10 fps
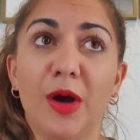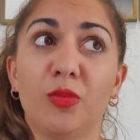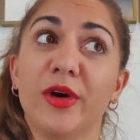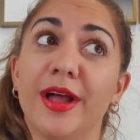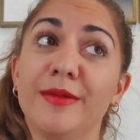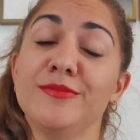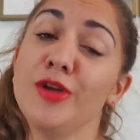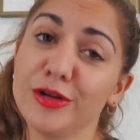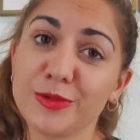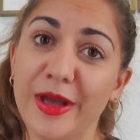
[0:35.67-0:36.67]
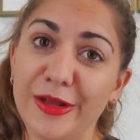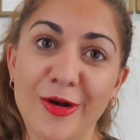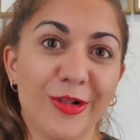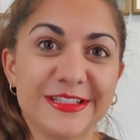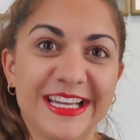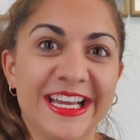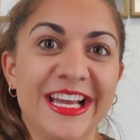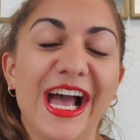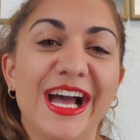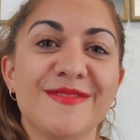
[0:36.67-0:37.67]
When I'm not away on holiday,
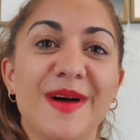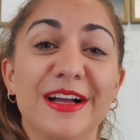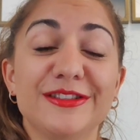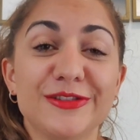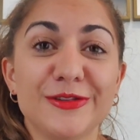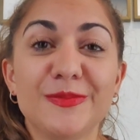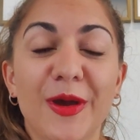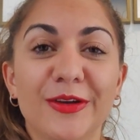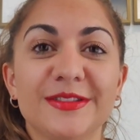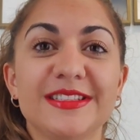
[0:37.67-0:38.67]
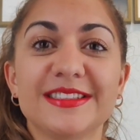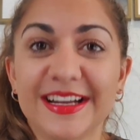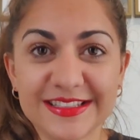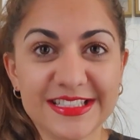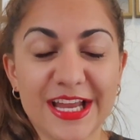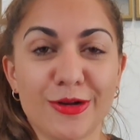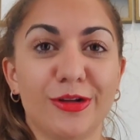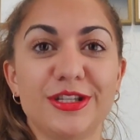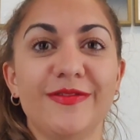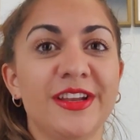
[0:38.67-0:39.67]
I do post science and
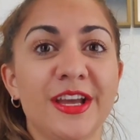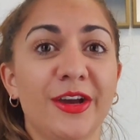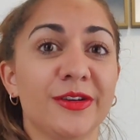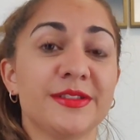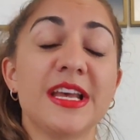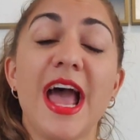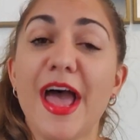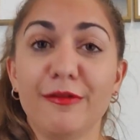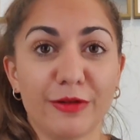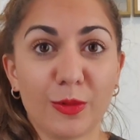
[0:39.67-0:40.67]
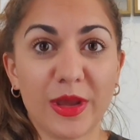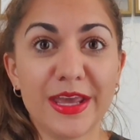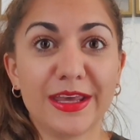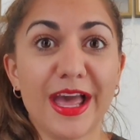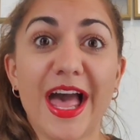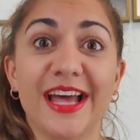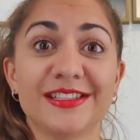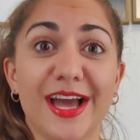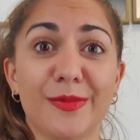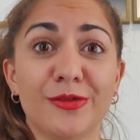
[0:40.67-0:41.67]
technology videos every week, and
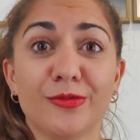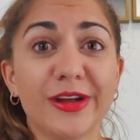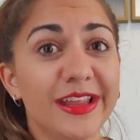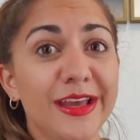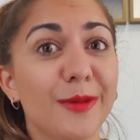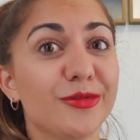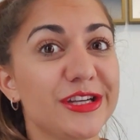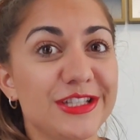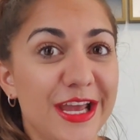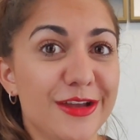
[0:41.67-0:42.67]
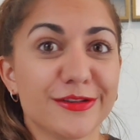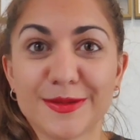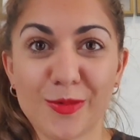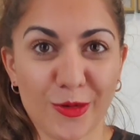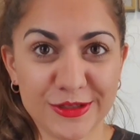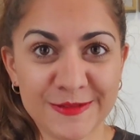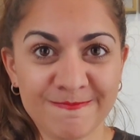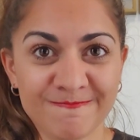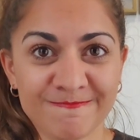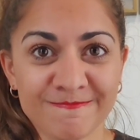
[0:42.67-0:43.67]
I would really appreciate your support.
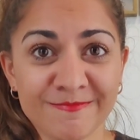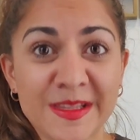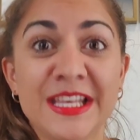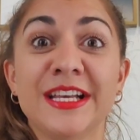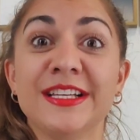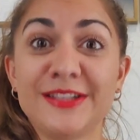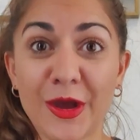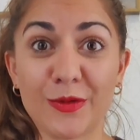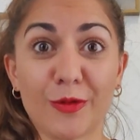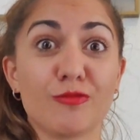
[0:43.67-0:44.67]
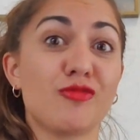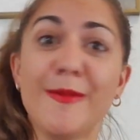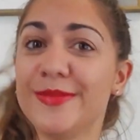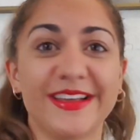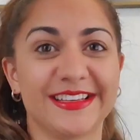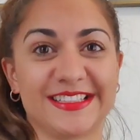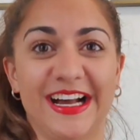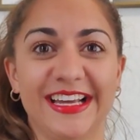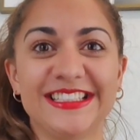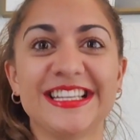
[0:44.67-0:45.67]
So, rambling
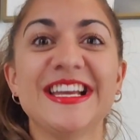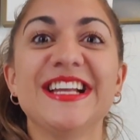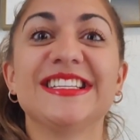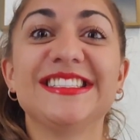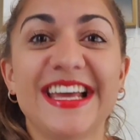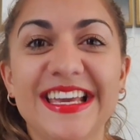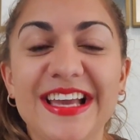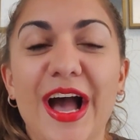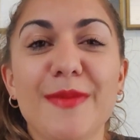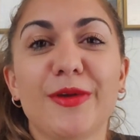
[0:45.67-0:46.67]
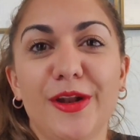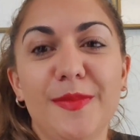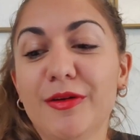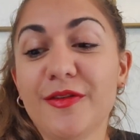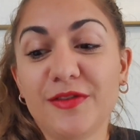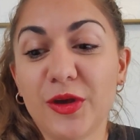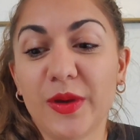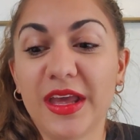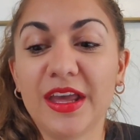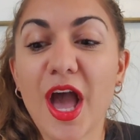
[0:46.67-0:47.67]
aside, today I'm going to be
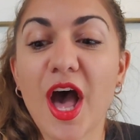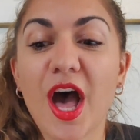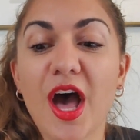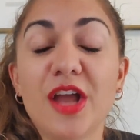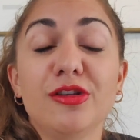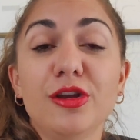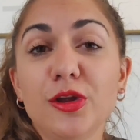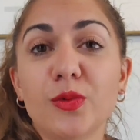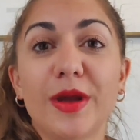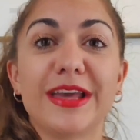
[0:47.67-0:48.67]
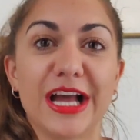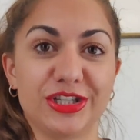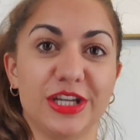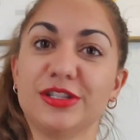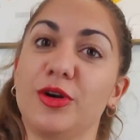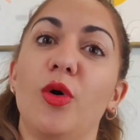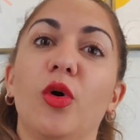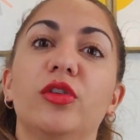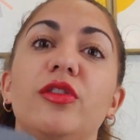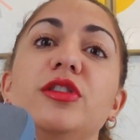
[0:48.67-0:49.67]
reviewing a new gadget
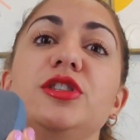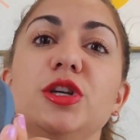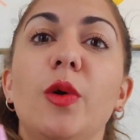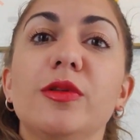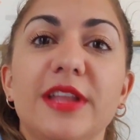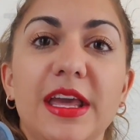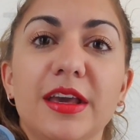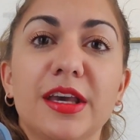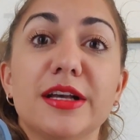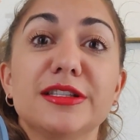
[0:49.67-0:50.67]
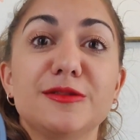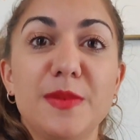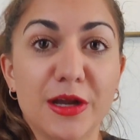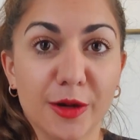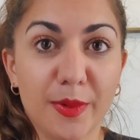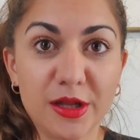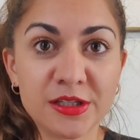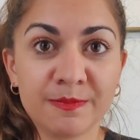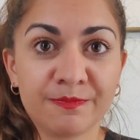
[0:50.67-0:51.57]
called the Duolink Speakerbud.